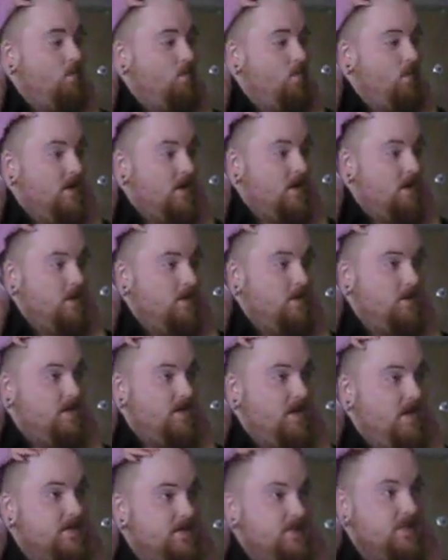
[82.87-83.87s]
Well,
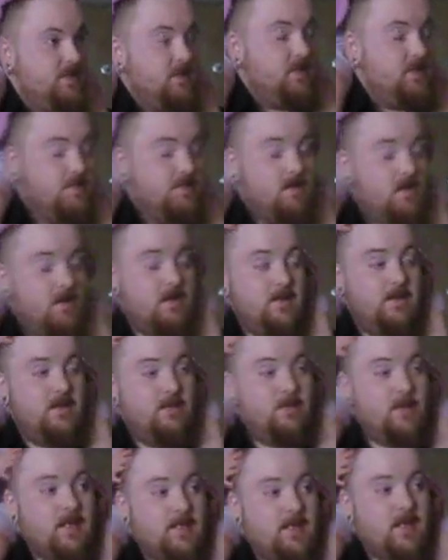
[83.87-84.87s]
you had to talk to Harley
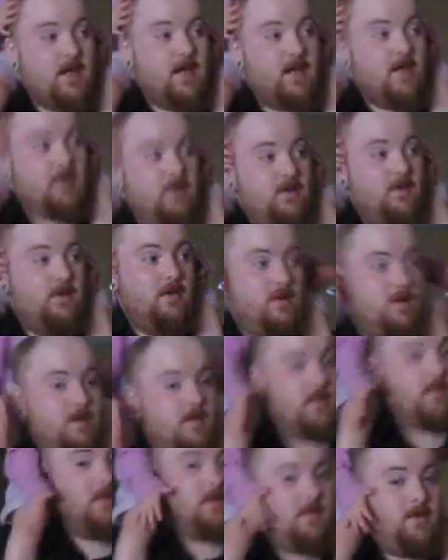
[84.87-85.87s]
about that.
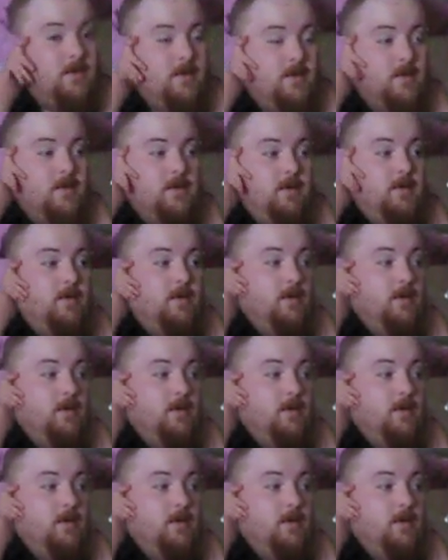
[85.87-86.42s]
No.